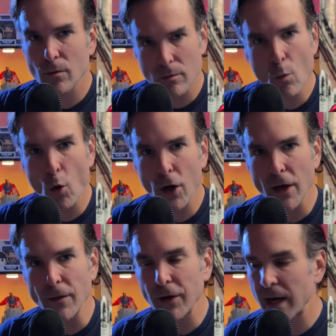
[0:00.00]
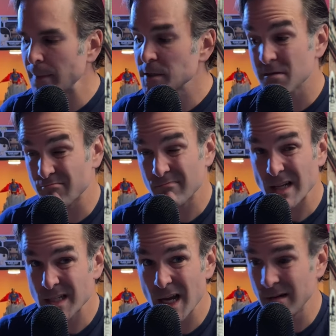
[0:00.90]
work on their capes.
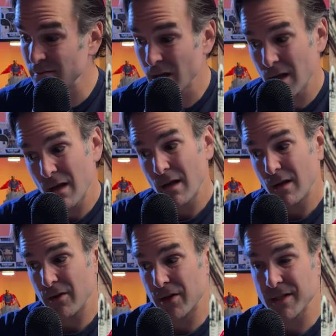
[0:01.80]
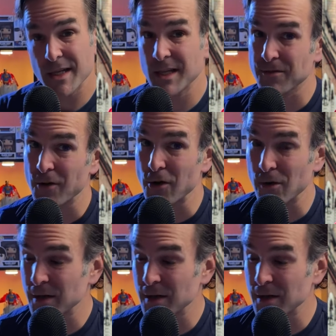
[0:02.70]
That said, you can see this photo.